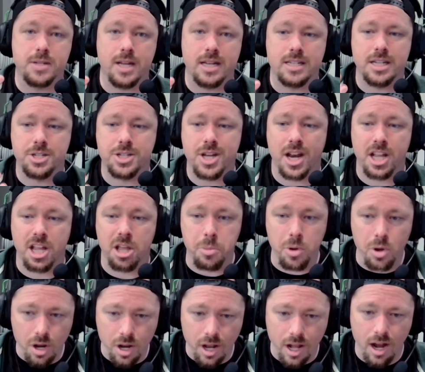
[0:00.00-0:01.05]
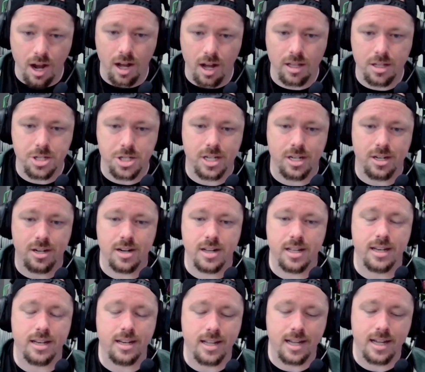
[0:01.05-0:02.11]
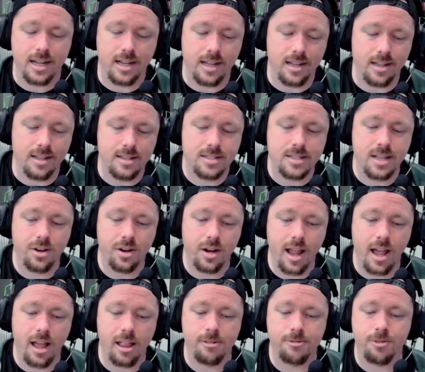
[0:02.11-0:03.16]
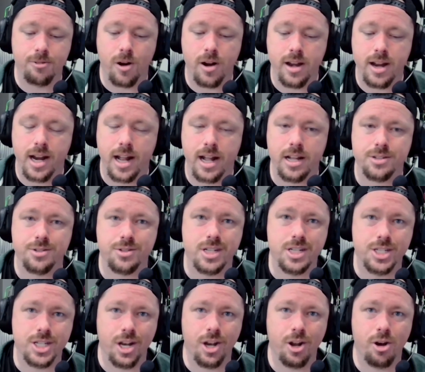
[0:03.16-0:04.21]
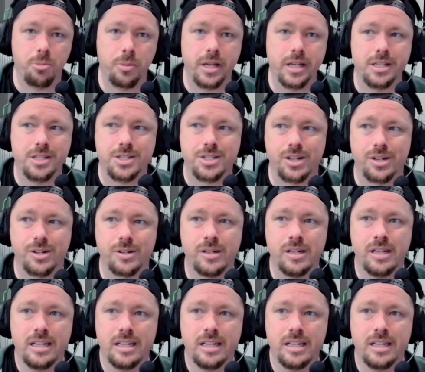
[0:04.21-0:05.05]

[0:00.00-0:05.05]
I teach at a community college here in Southern California, and I also teach at Noman. So